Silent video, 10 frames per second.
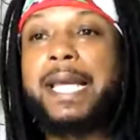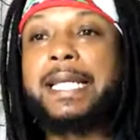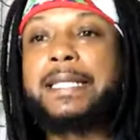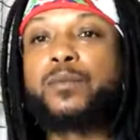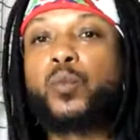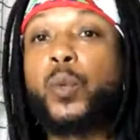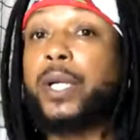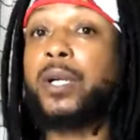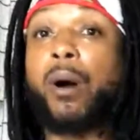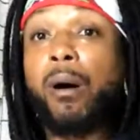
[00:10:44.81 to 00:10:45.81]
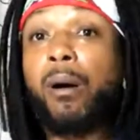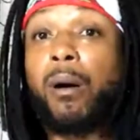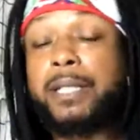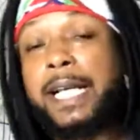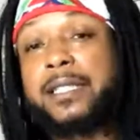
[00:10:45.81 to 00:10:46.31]
And what
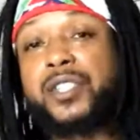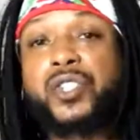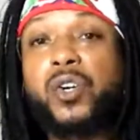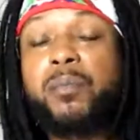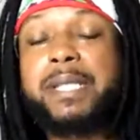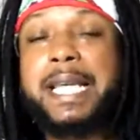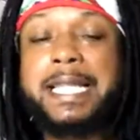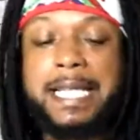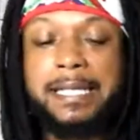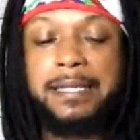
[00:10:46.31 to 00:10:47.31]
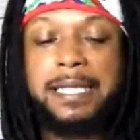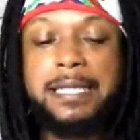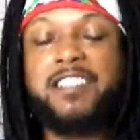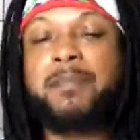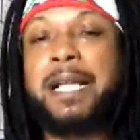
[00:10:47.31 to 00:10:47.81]
God had to show me in that
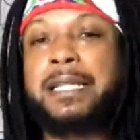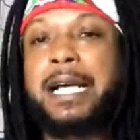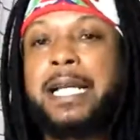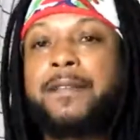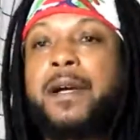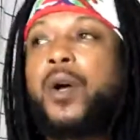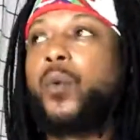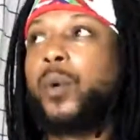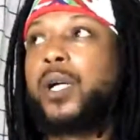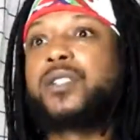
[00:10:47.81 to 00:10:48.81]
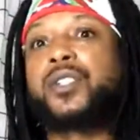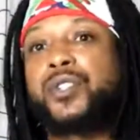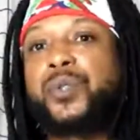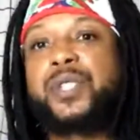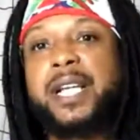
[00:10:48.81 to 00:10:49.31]
season of my life was
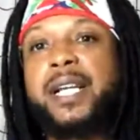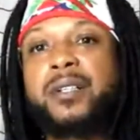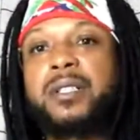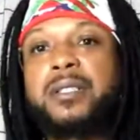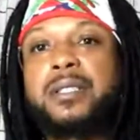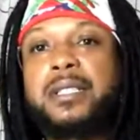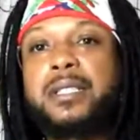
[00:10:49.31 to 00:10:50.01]
user error.